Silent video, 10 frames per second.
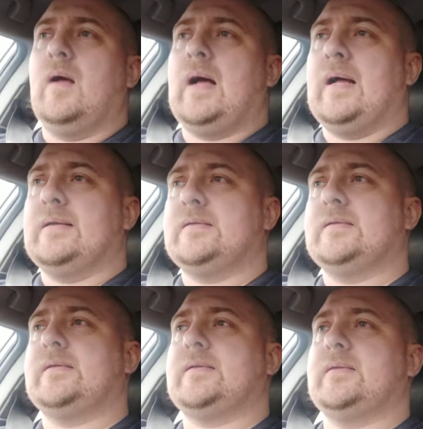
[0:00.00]

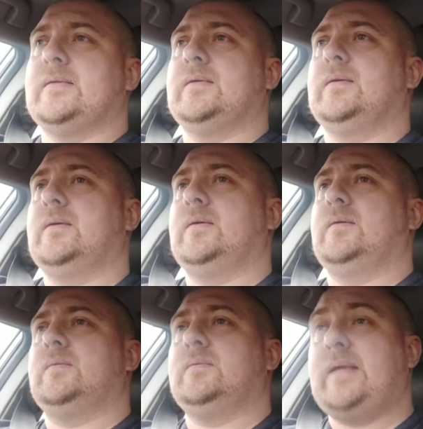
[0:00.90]
and
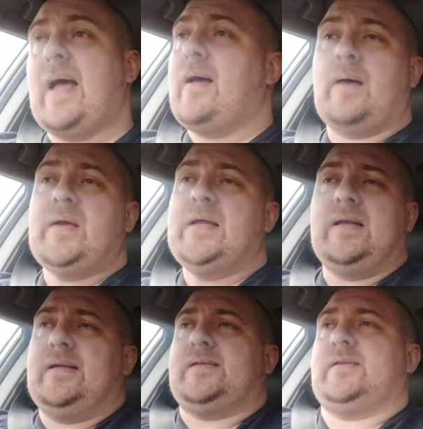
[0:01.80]
yeah, I mean,
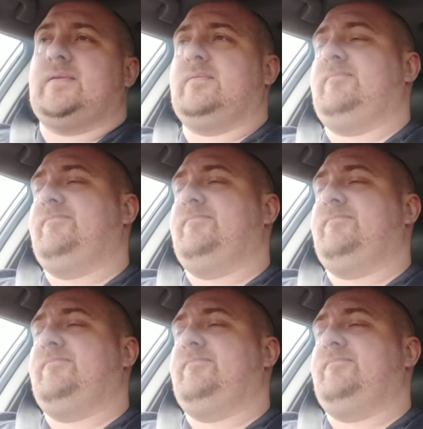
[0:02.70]
it's